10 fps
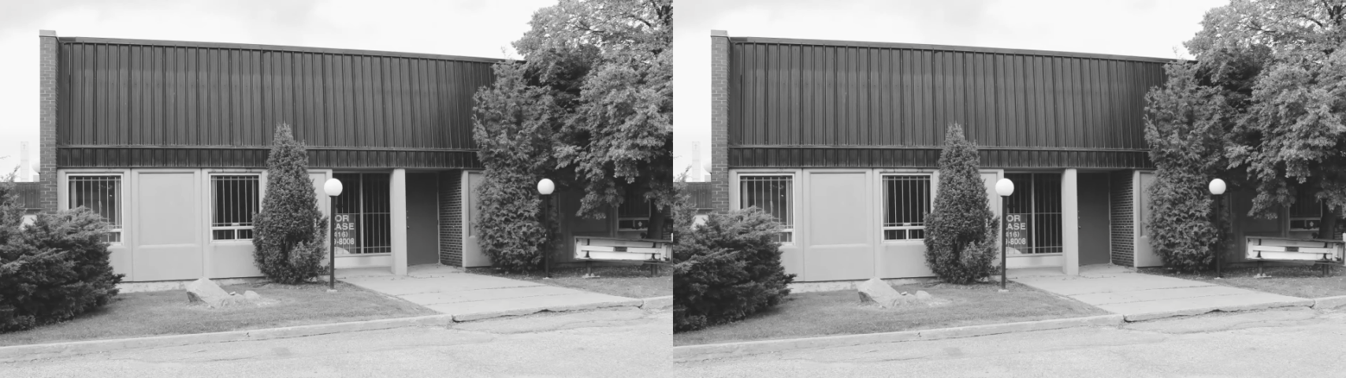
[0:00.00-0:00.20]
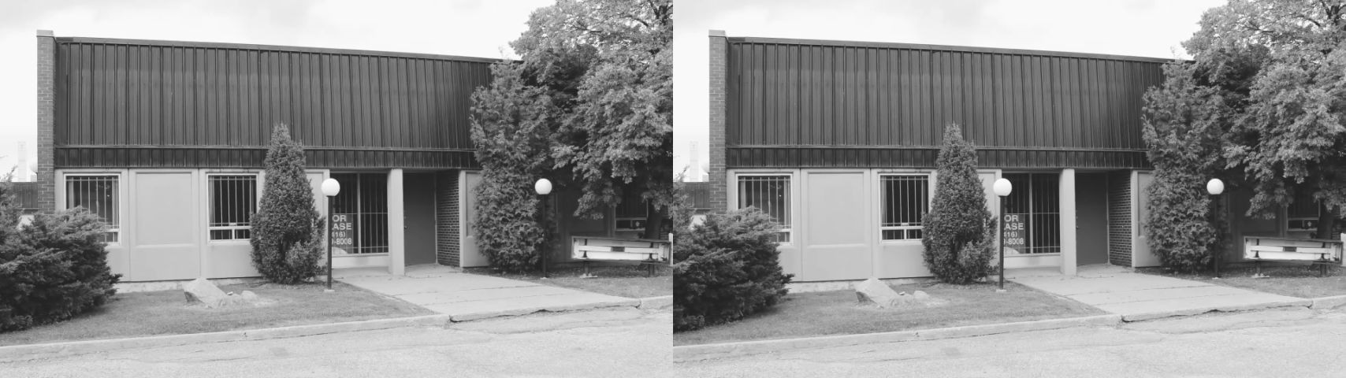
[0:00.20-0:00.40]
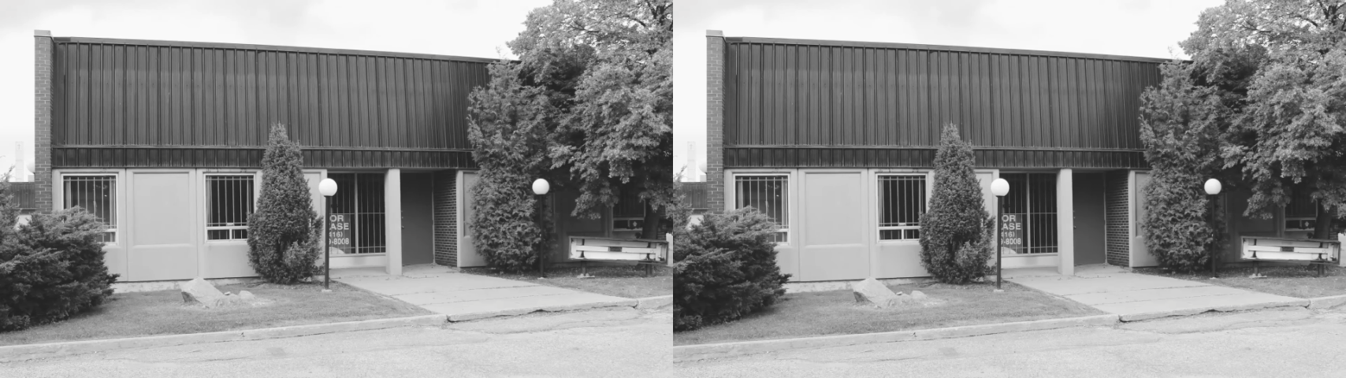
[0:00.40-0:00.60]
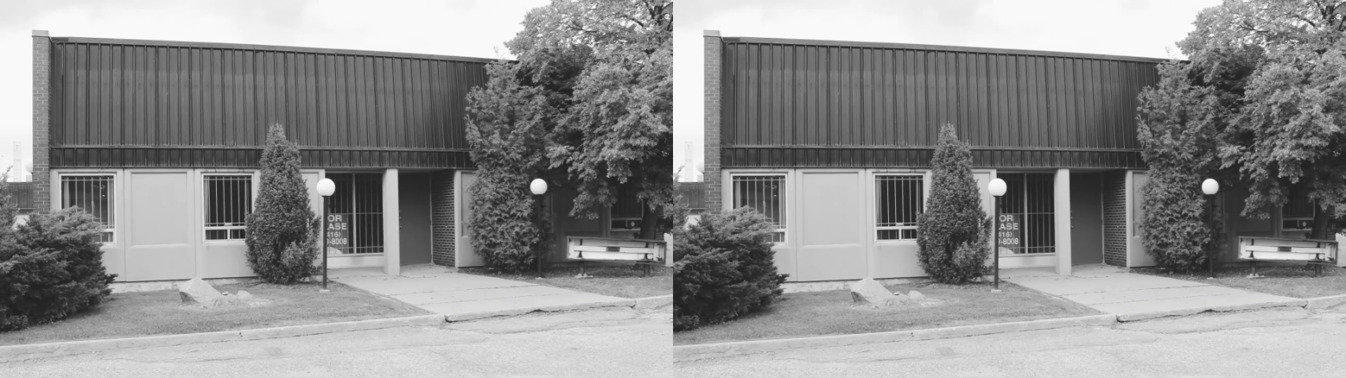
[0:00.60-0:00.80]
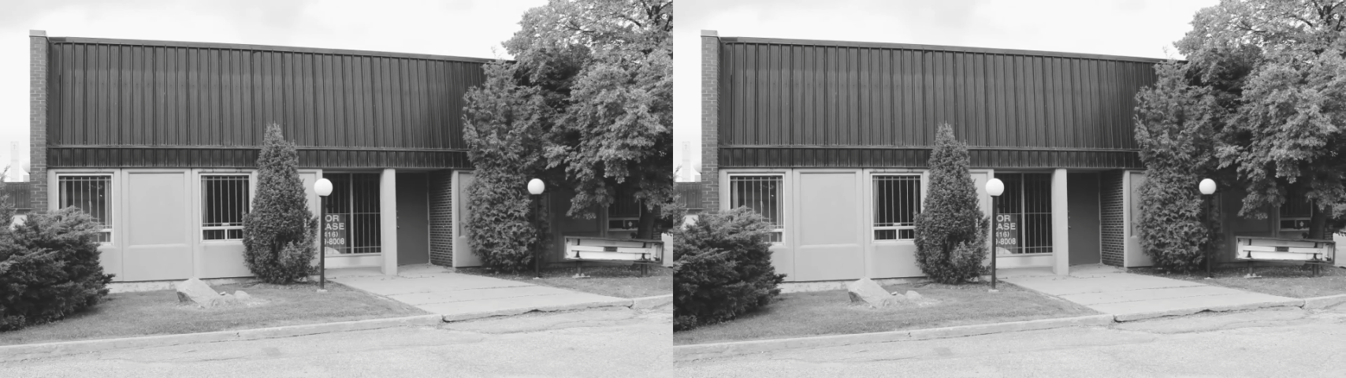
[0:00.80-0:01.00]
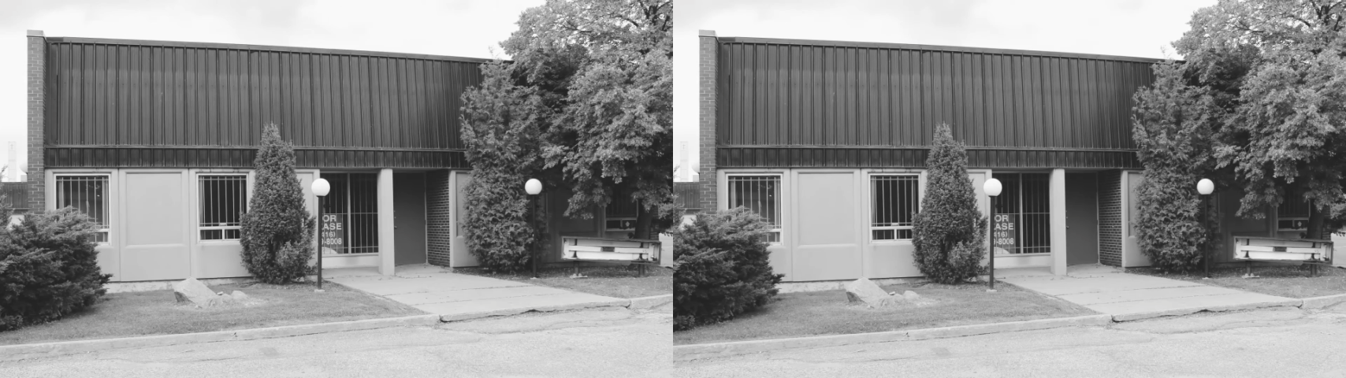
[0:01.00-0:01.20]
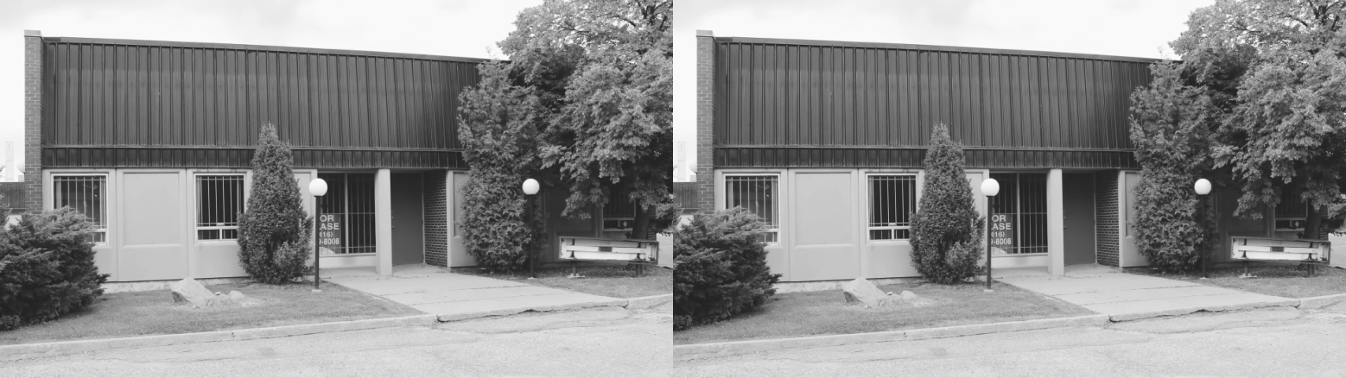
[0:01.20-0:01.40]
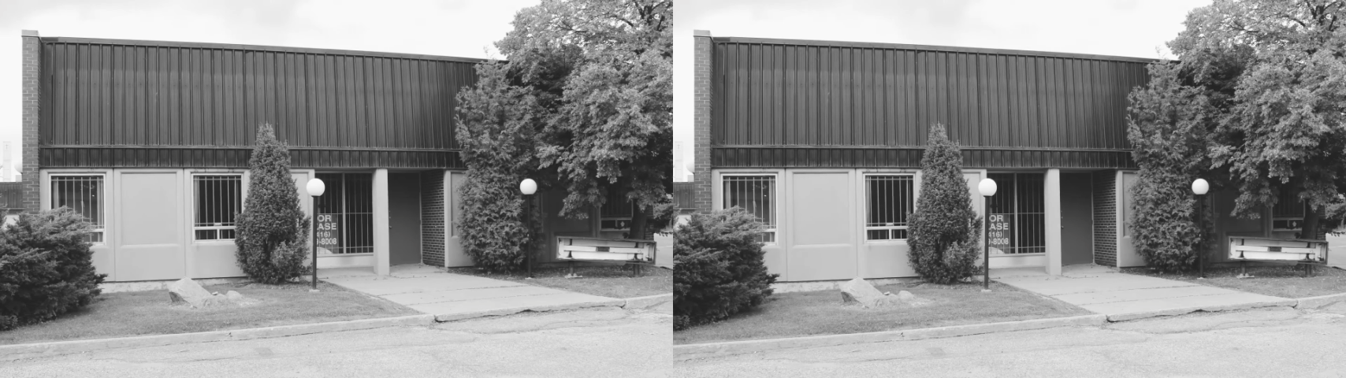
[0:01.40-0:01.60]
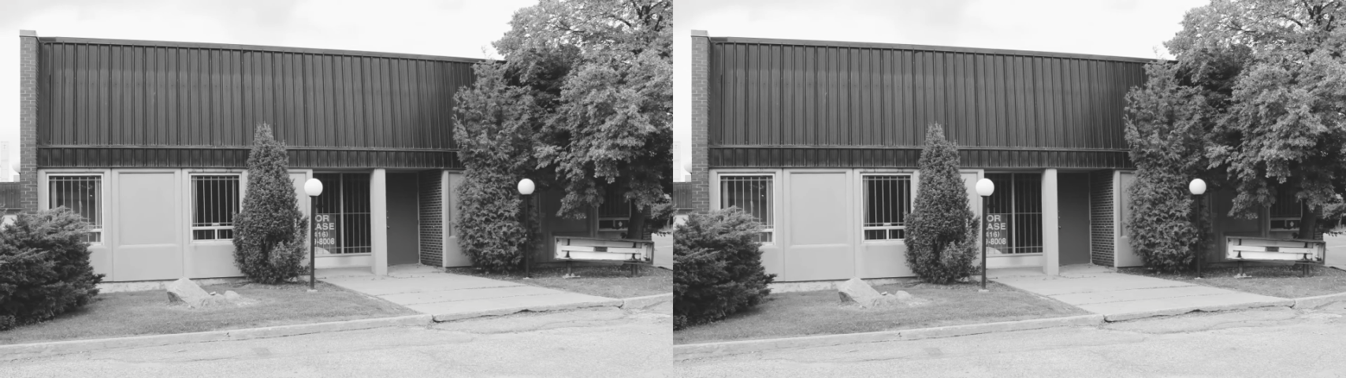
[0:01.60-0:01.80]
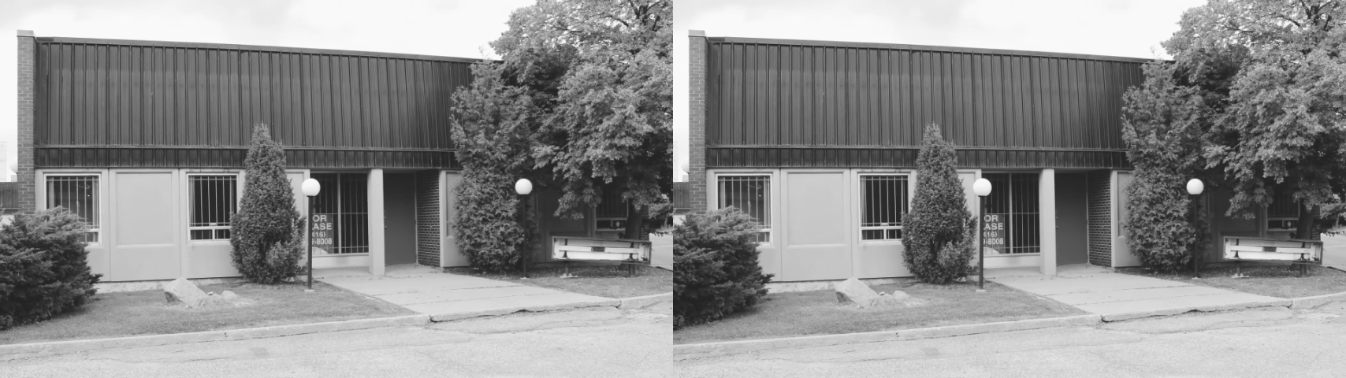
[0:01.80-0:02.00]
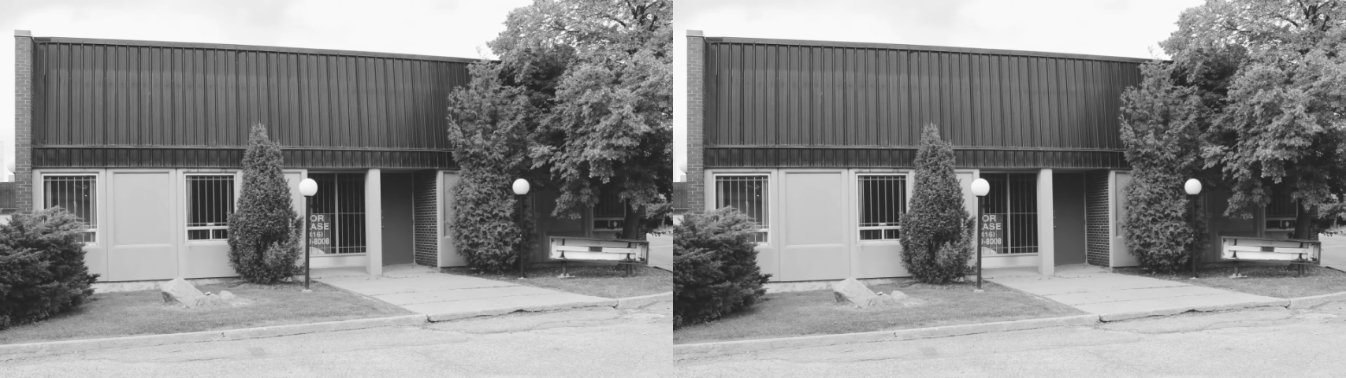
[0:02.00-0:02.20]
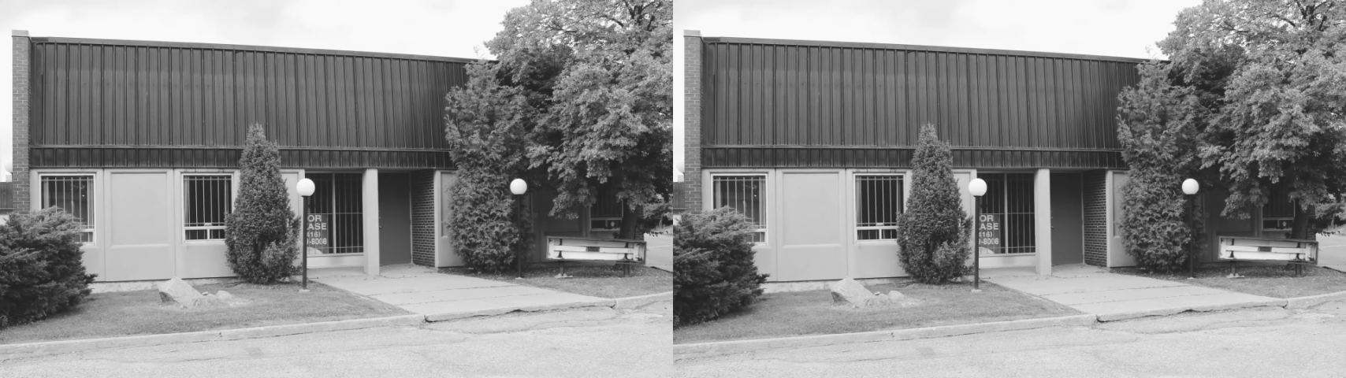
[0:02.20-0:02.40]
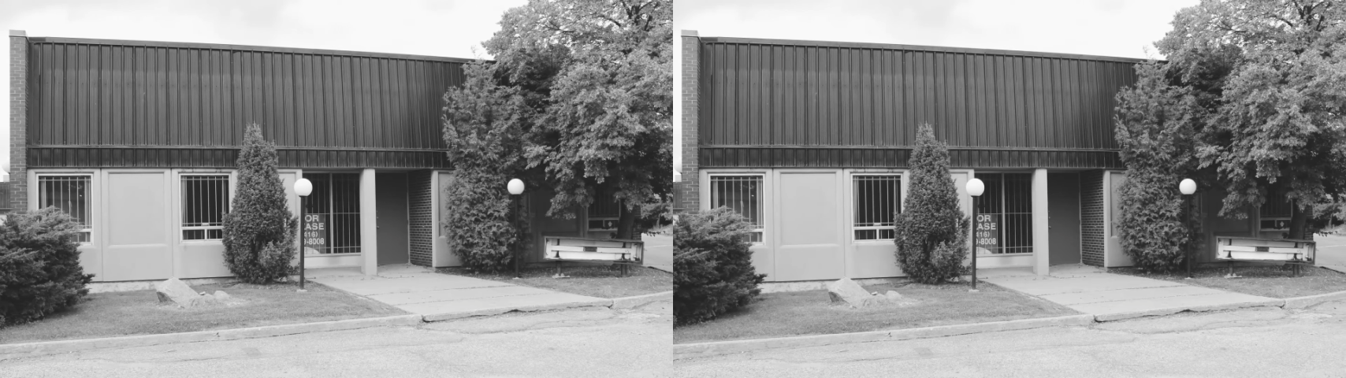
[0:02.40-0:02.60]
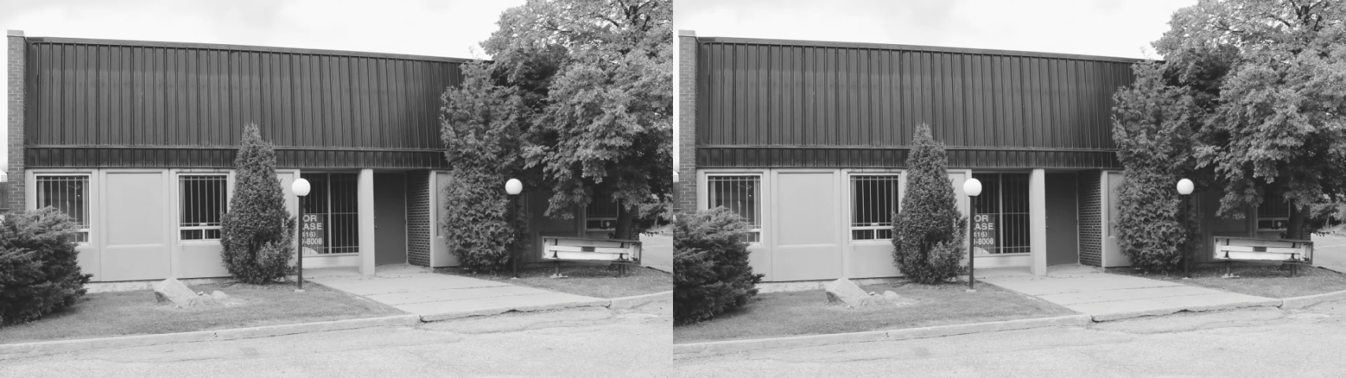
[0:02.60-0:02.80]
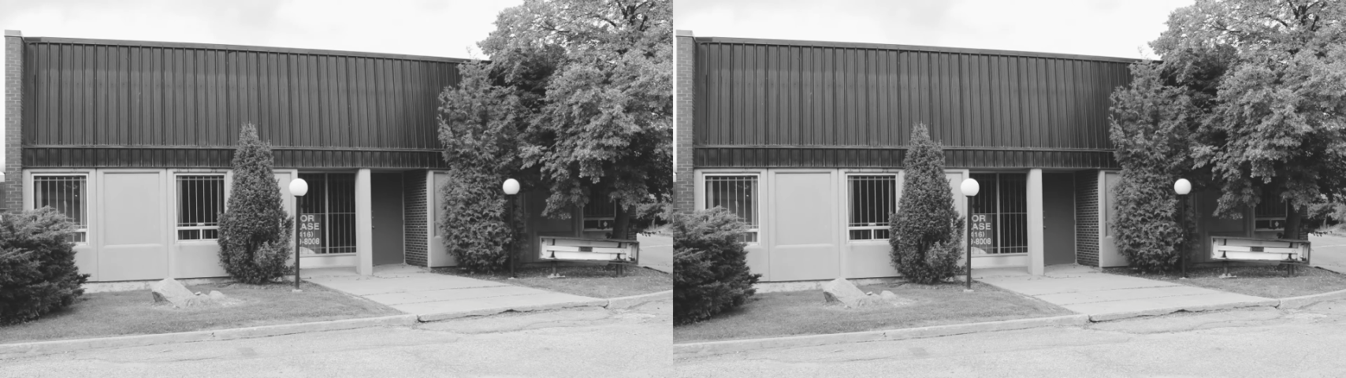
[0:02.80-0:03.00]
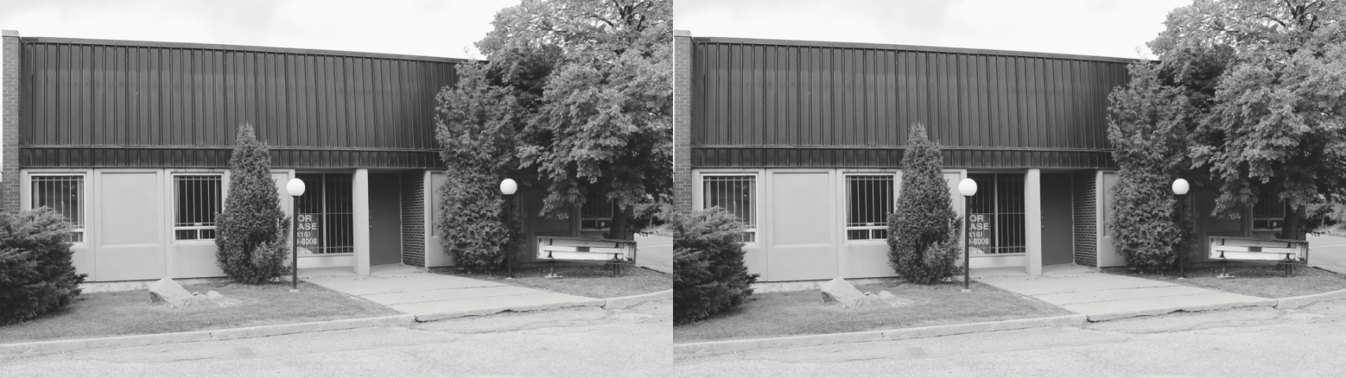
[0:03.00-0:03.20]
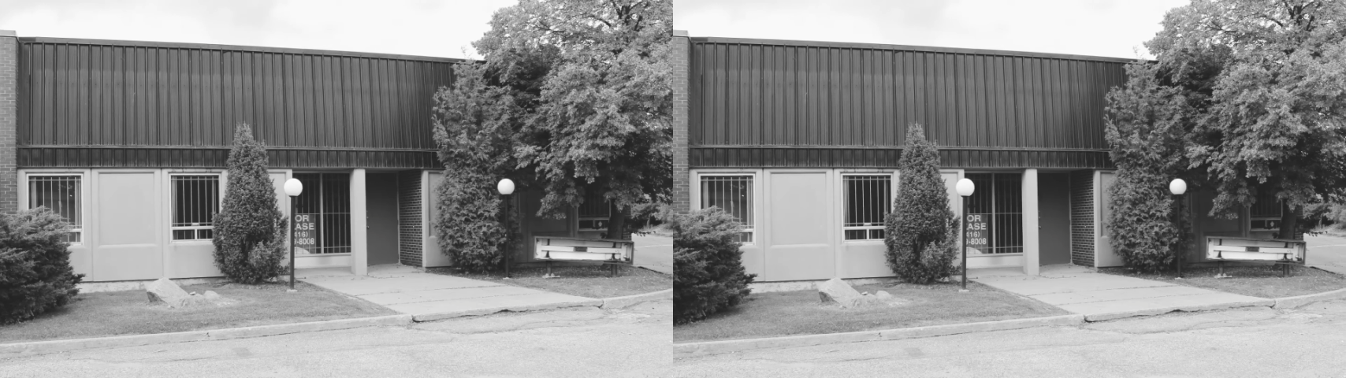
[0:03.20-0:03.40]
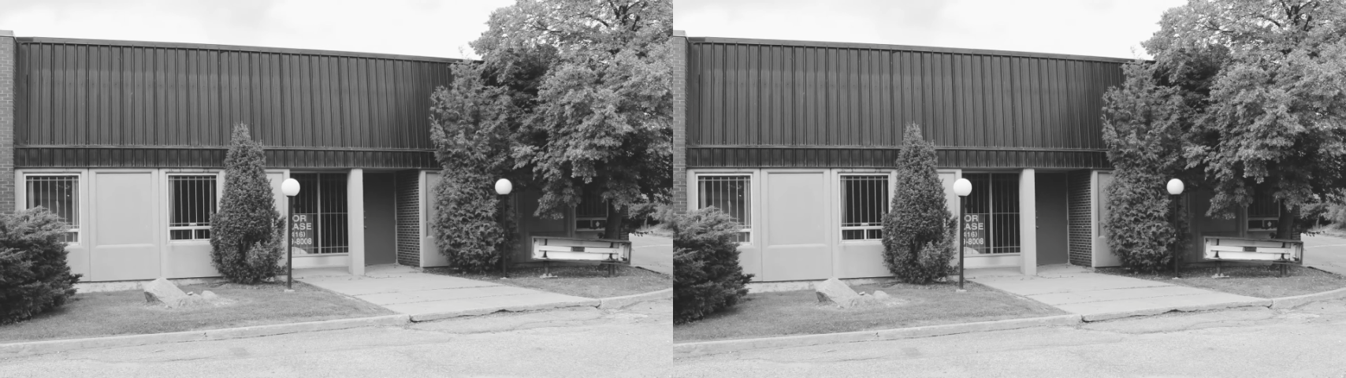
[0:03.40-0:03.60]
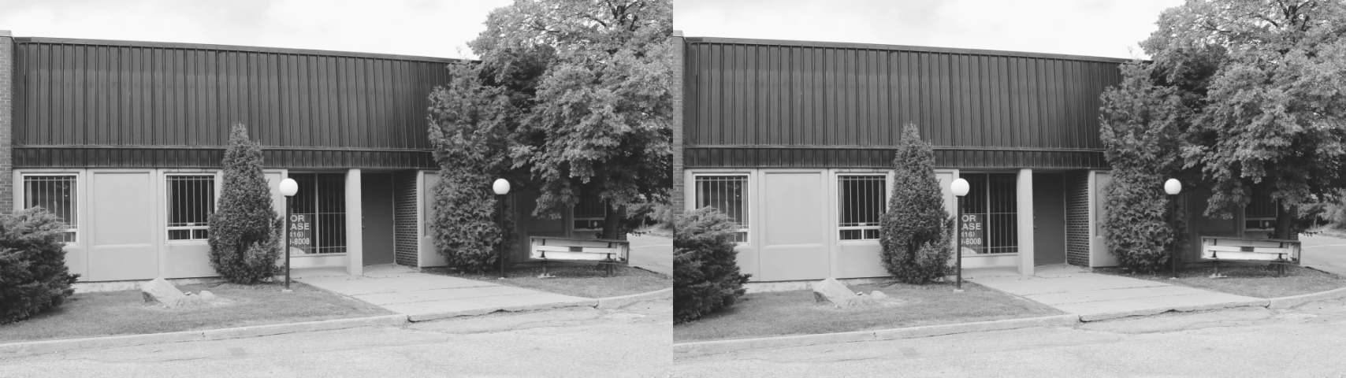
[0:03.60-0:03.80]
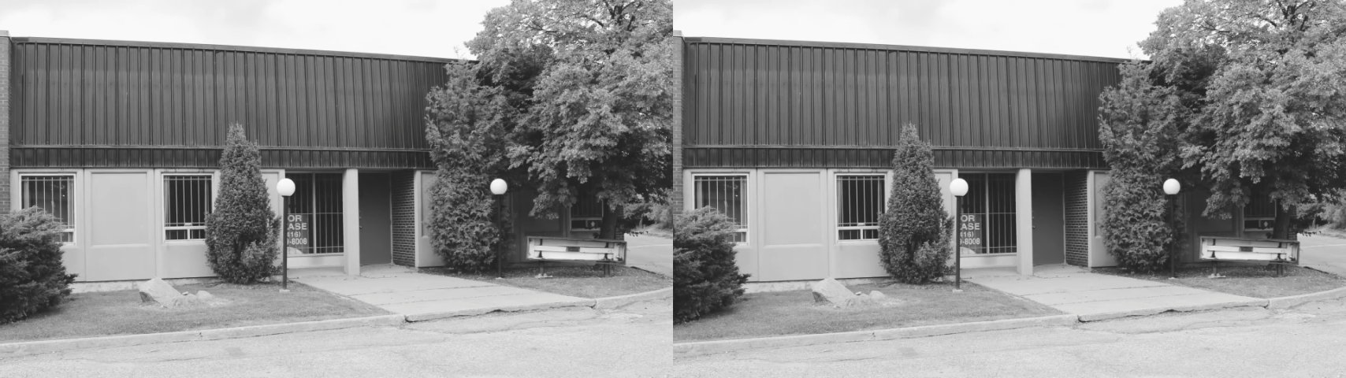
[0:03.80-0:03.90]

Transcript: [unreadable: no face in view]